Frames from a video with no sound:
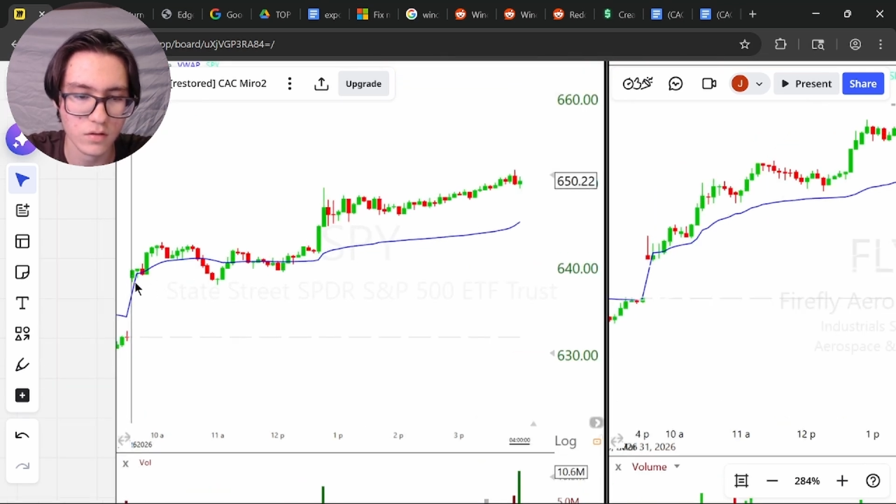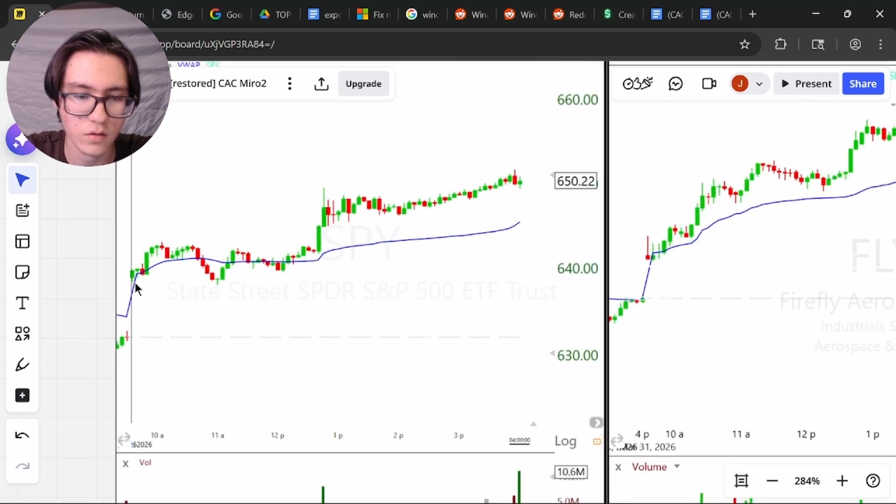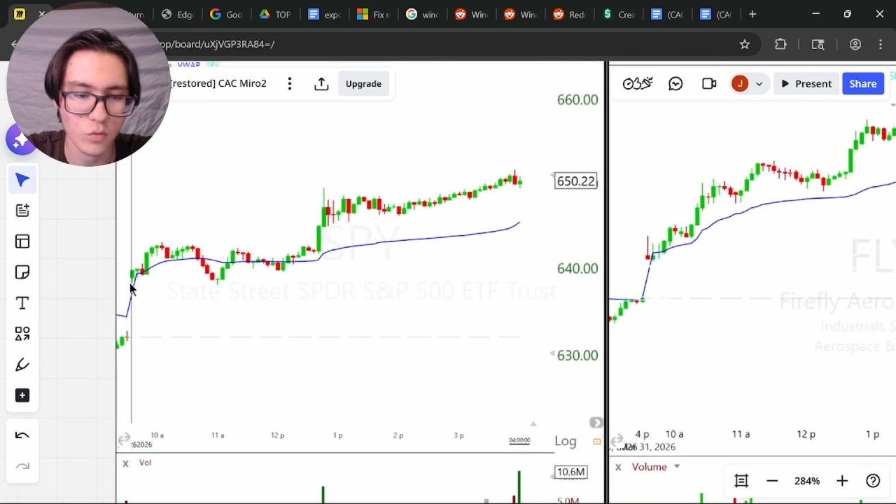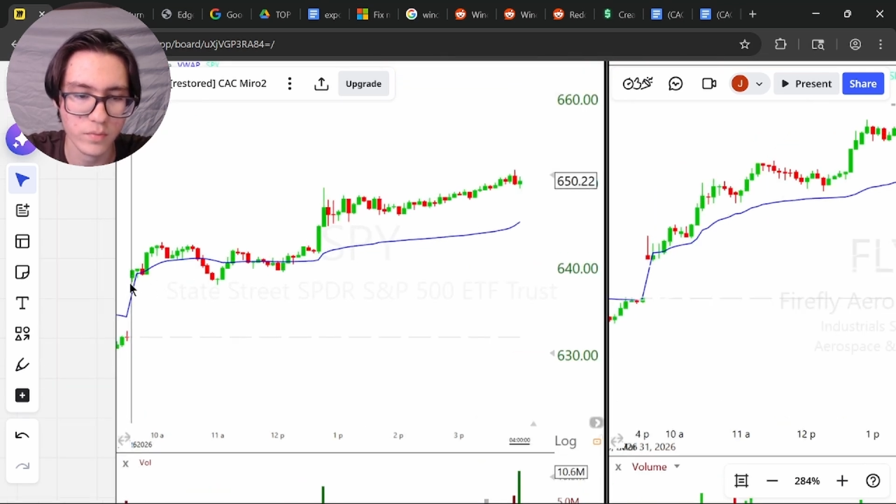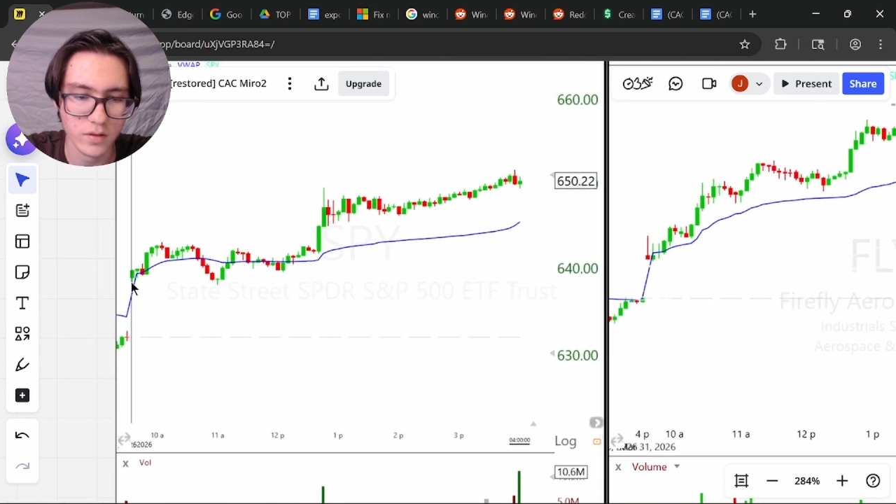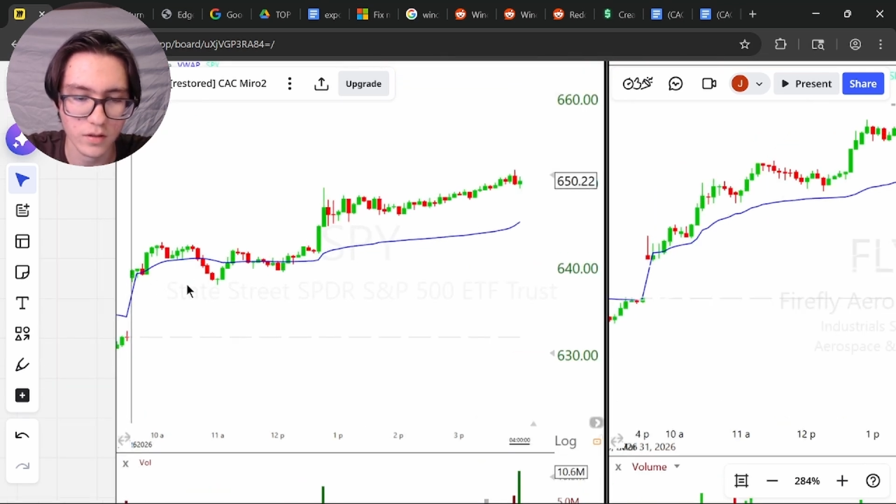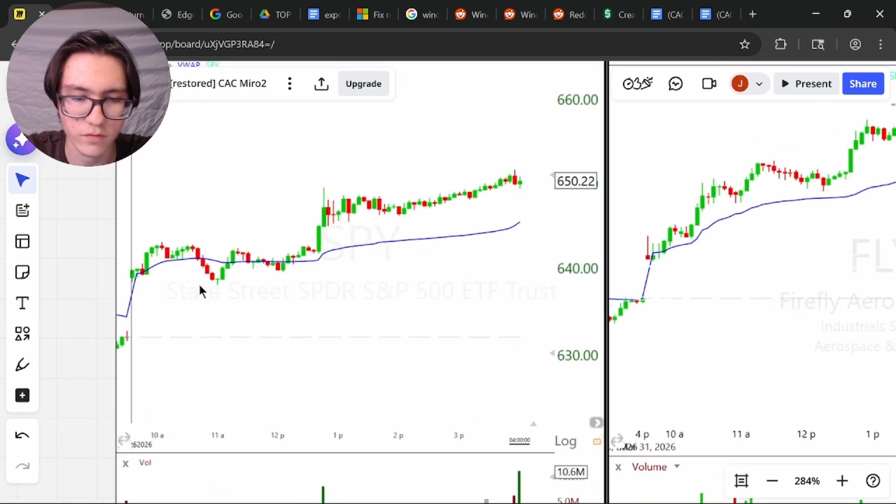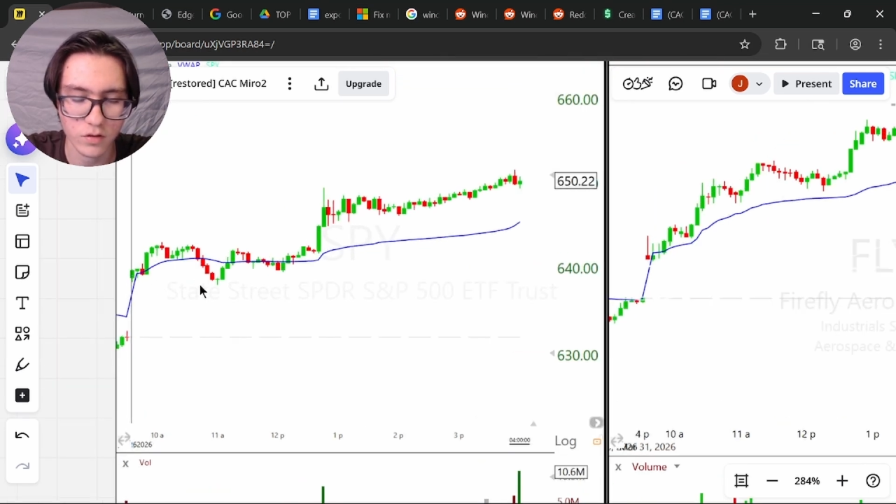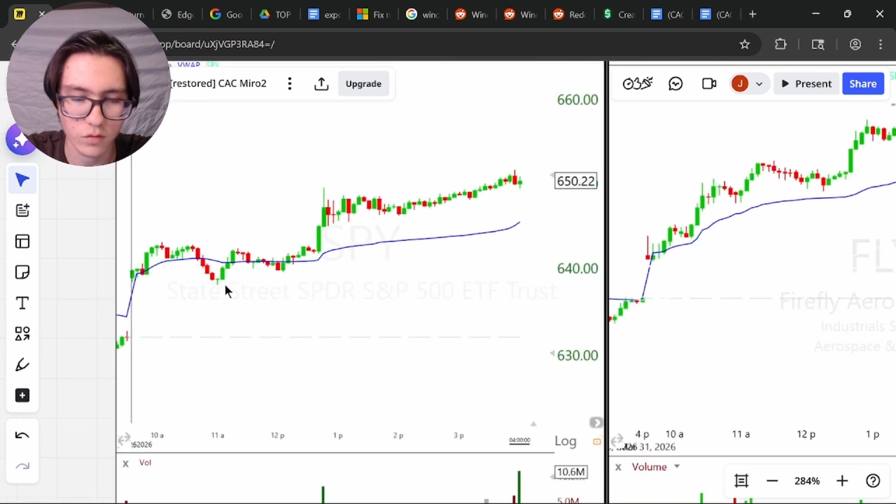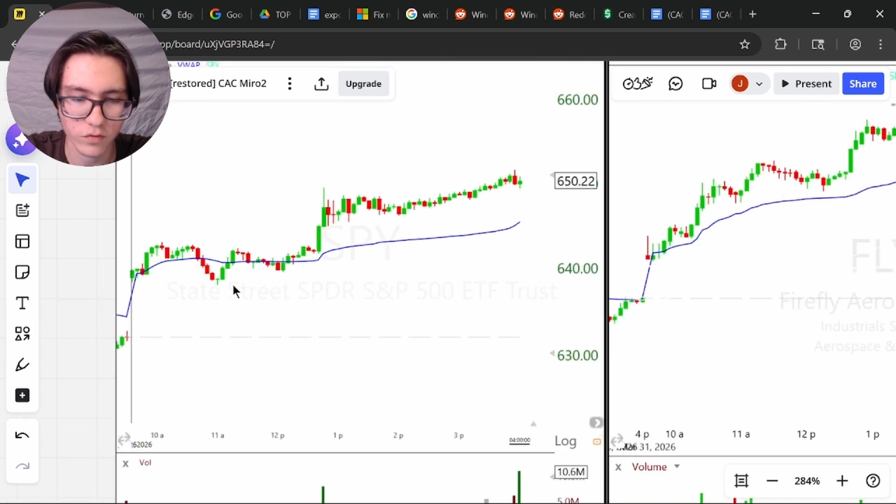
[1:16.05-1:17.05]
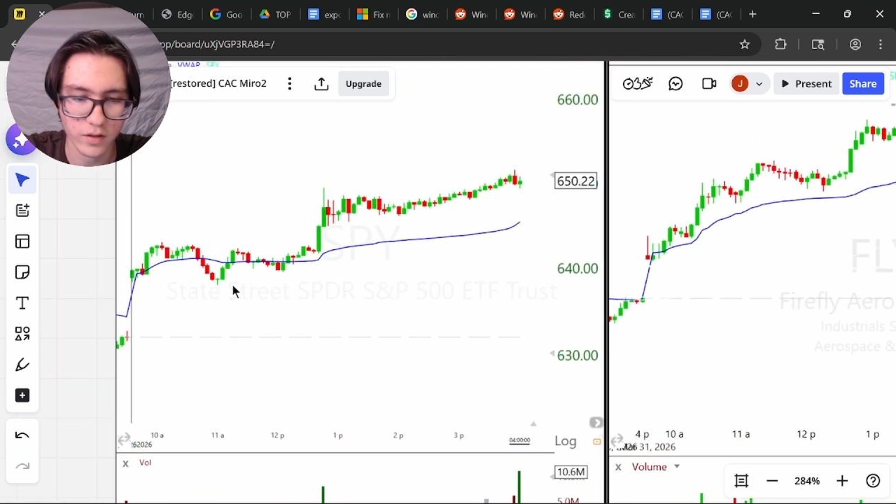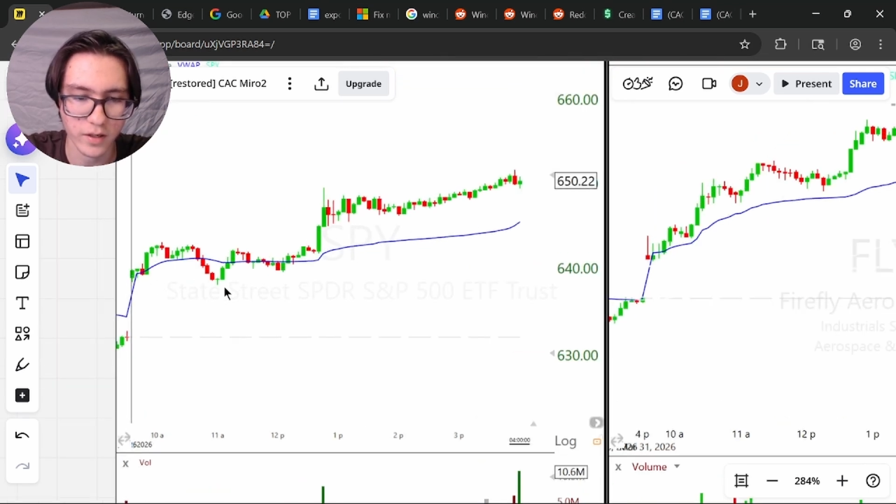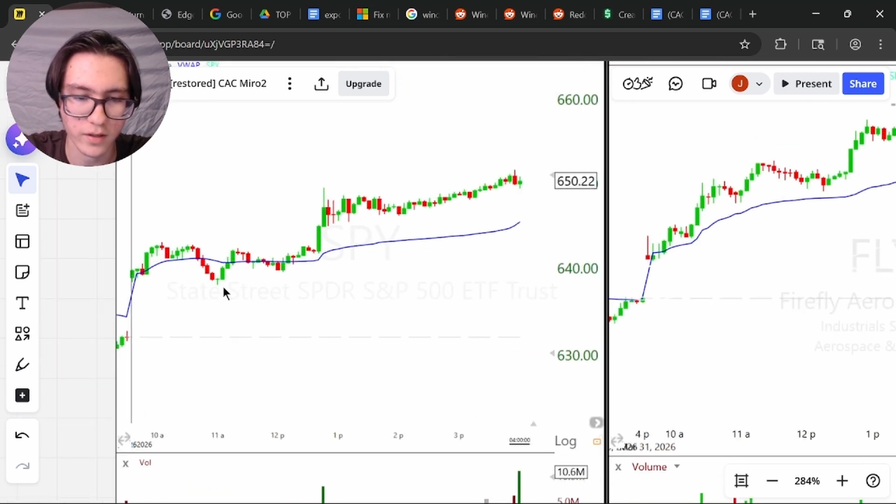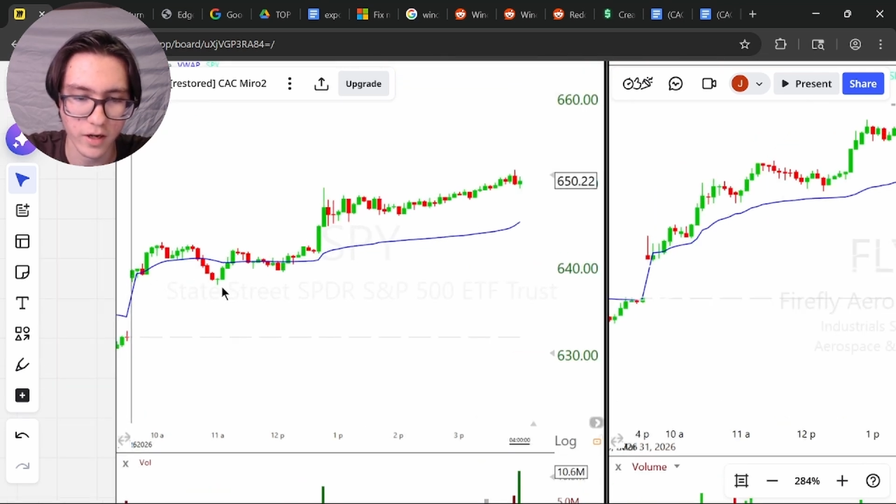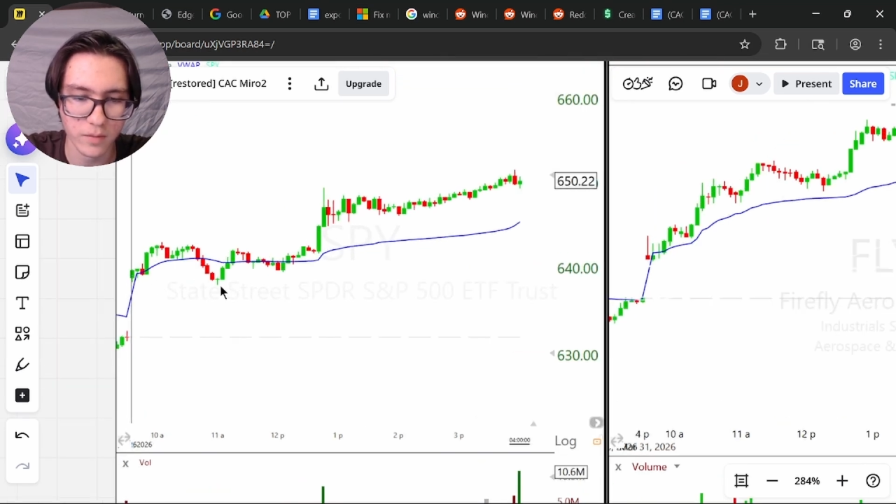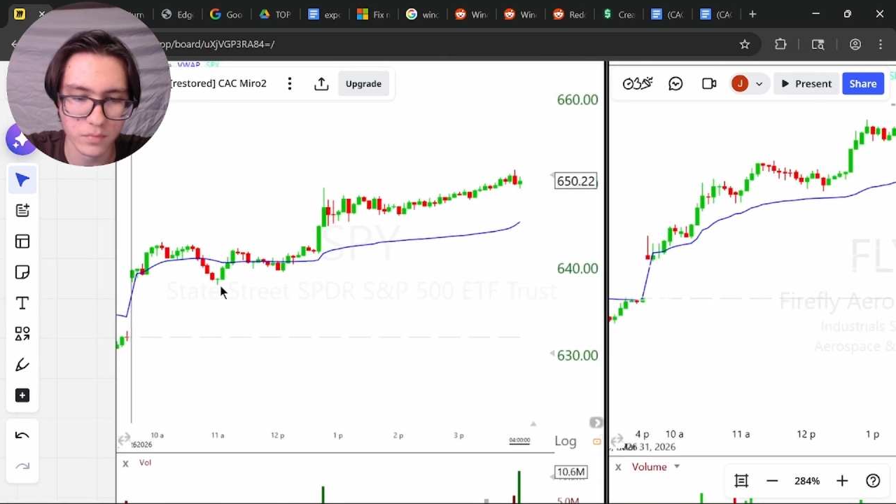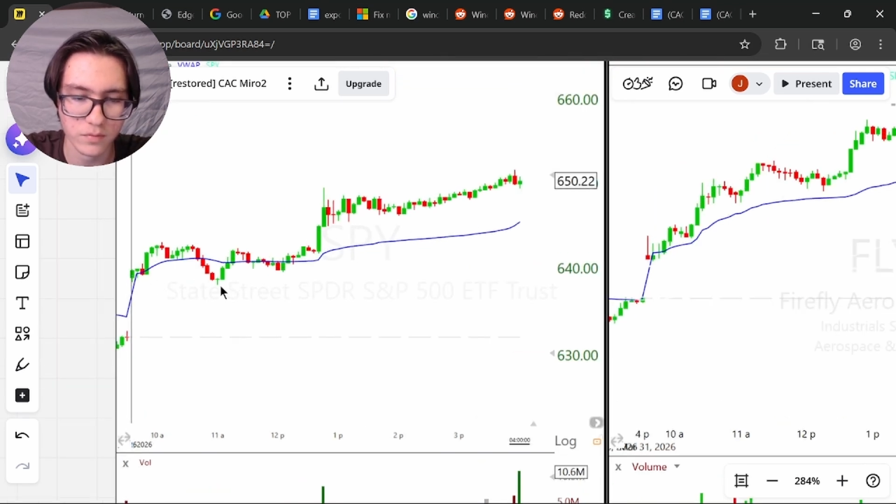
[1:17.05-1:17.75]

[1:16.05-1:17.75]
the opening of the overnight gap.